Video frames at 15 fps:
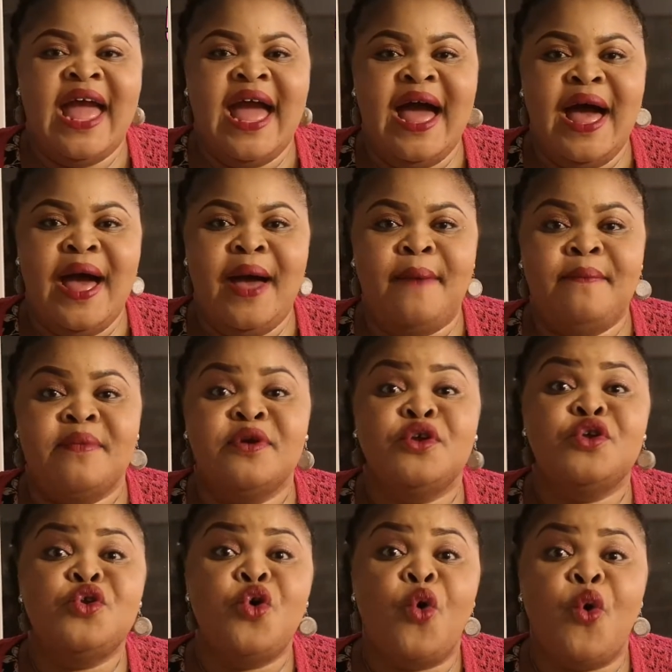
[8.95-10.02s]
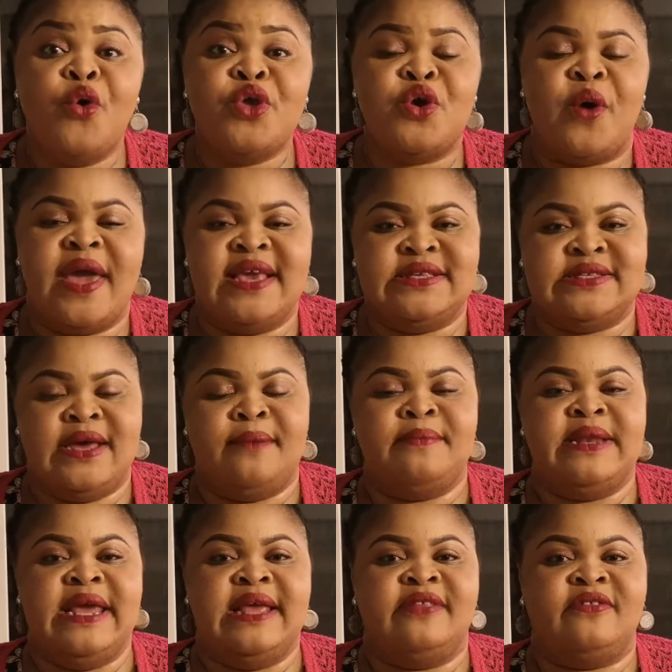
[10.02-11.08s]
Um, know your
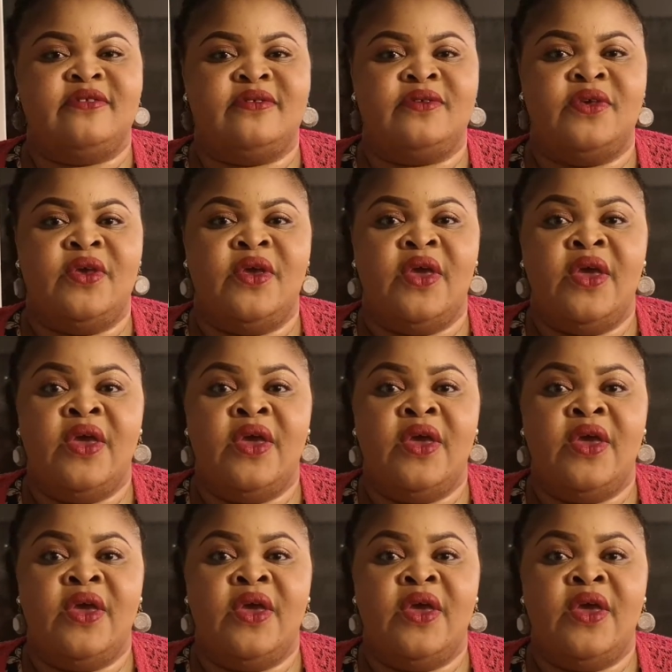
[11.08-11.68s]
exam dates.